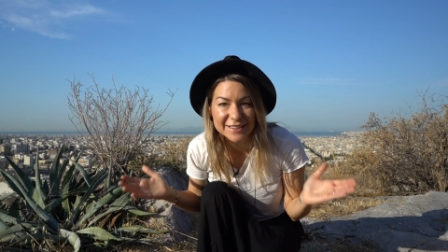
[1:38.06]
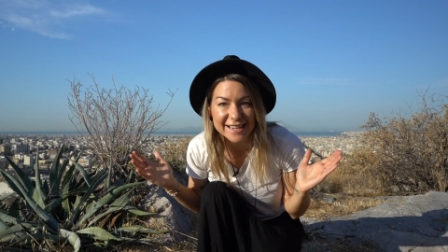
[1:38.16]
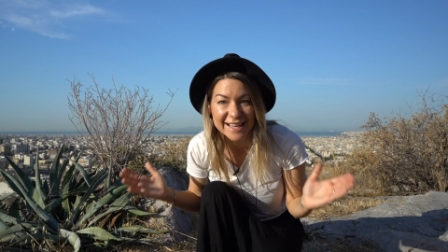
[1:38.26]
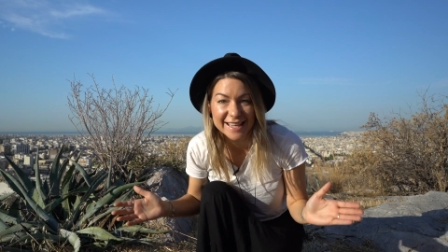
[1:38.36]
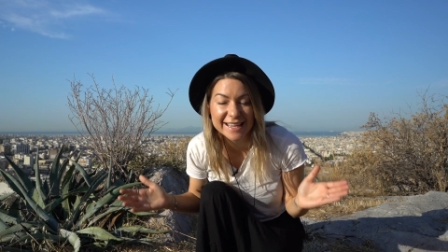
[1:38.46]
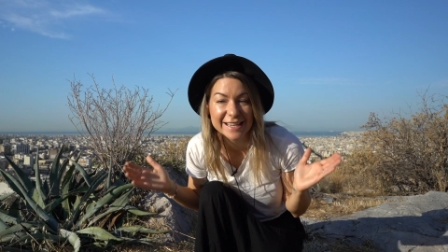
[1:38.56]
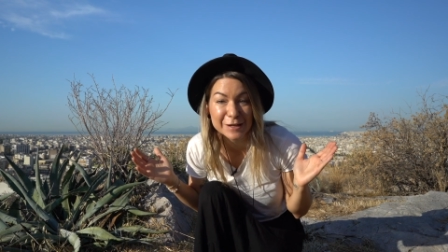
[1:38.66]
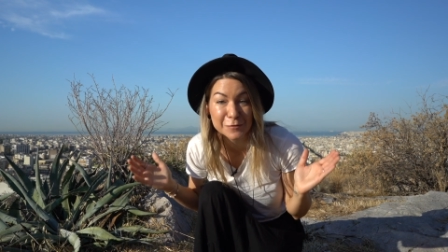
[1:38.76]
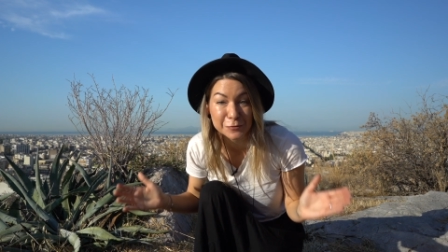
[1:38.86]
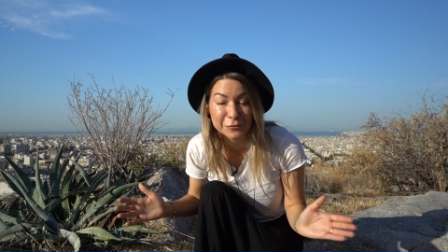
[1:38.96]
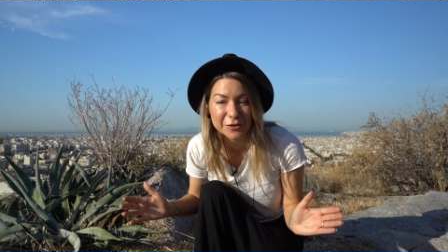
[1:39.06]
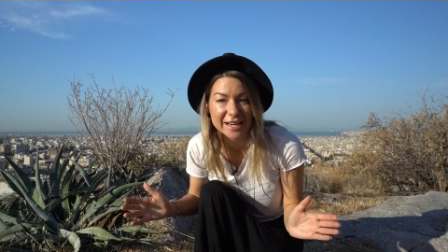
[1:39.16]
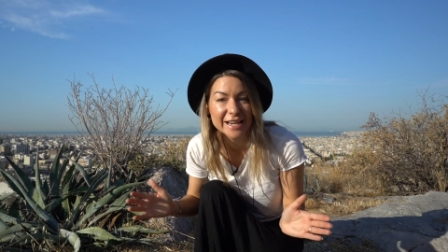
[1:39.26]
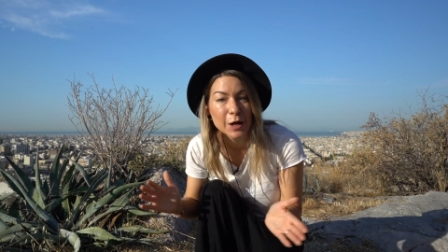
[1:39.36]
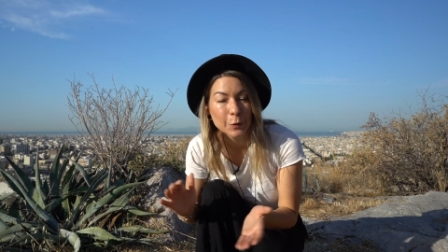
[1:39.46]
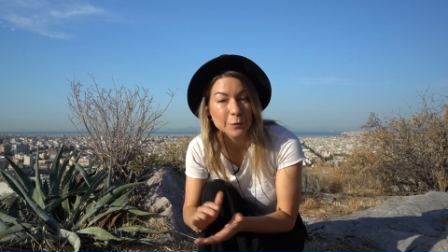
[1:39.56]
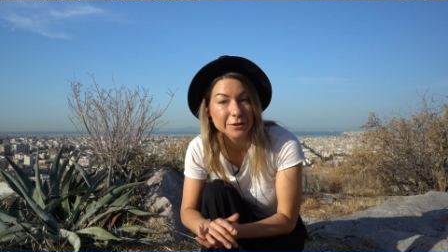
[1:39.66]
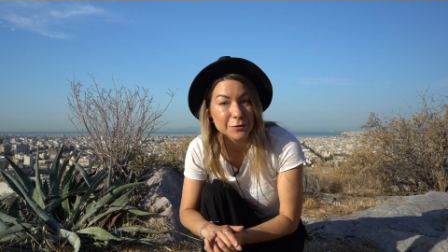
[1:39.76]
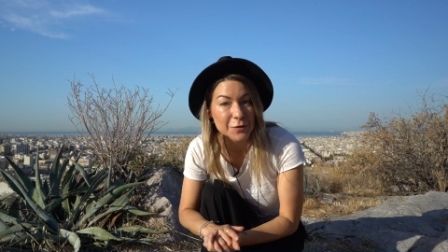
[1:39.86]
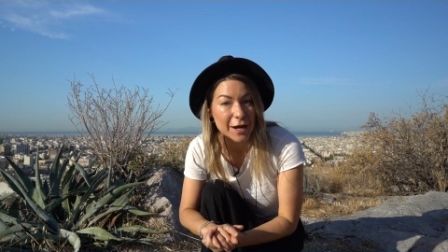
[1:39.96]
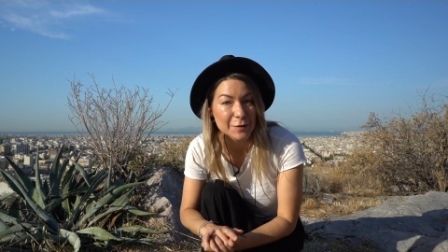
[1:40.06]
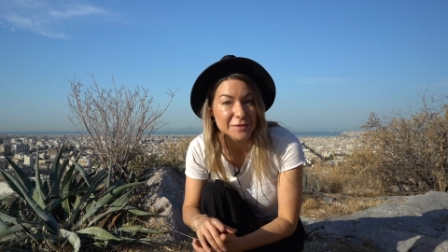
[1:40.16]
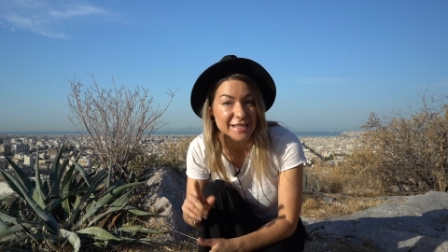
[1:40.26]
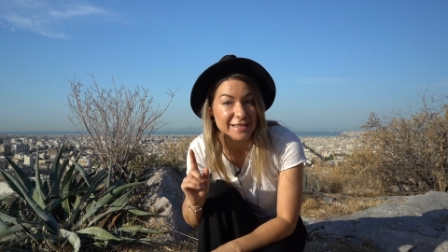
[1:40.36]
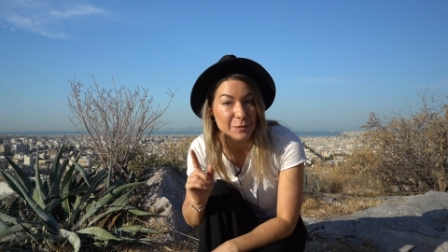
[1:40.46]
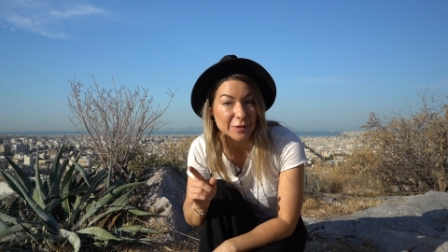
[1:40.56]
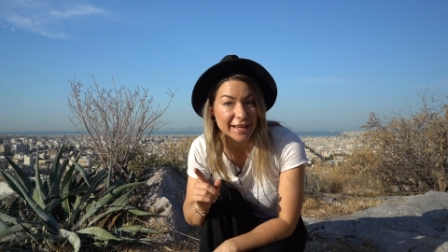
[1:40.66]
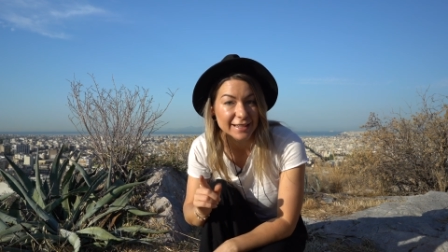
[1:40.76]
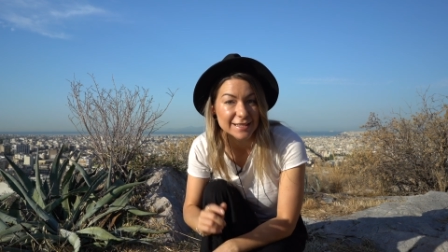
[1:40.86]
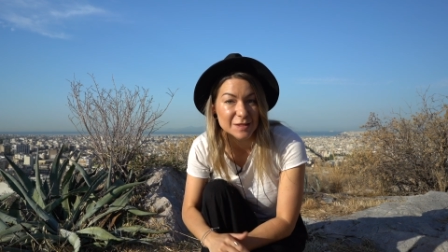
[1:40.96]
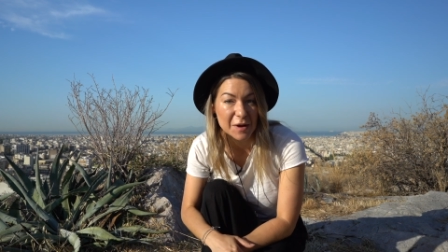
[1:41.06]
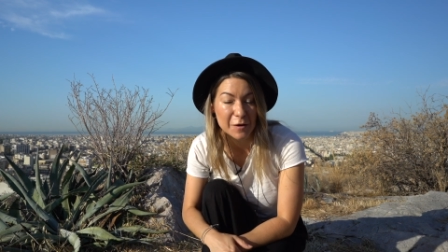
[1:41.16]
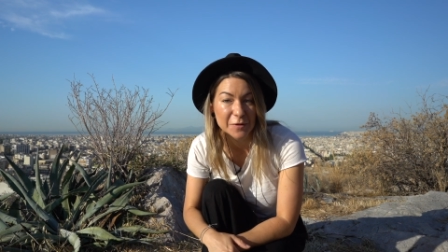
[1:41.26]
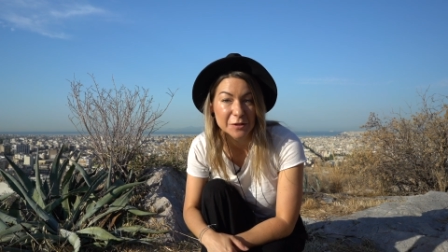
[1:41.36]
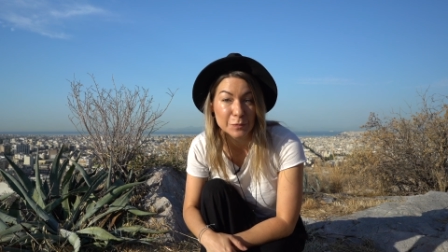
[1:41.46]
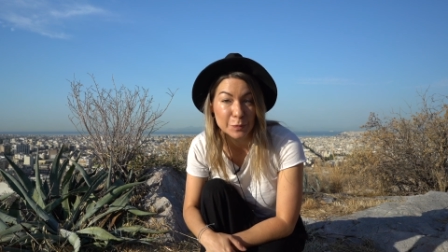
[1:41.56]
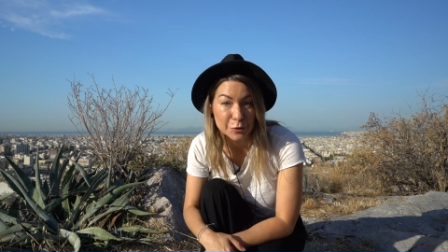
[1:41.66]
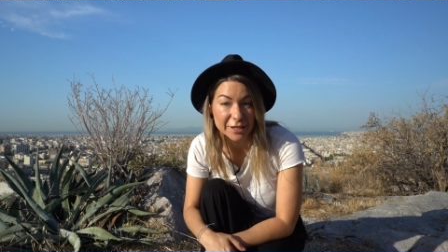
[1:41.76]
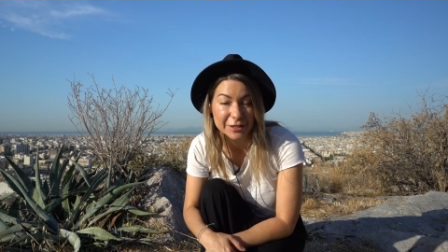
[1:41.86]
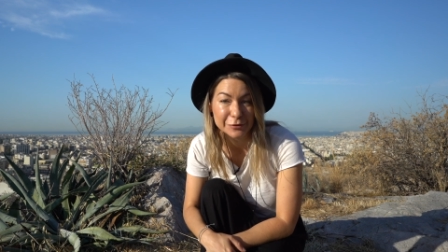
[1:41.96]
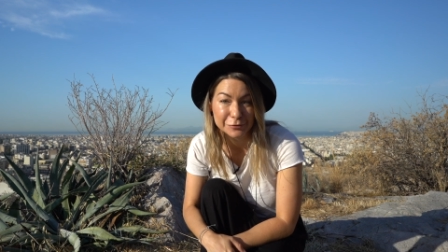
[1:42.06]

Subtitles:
did I get here for free? Well, it all comes into playing it smart when you're booking your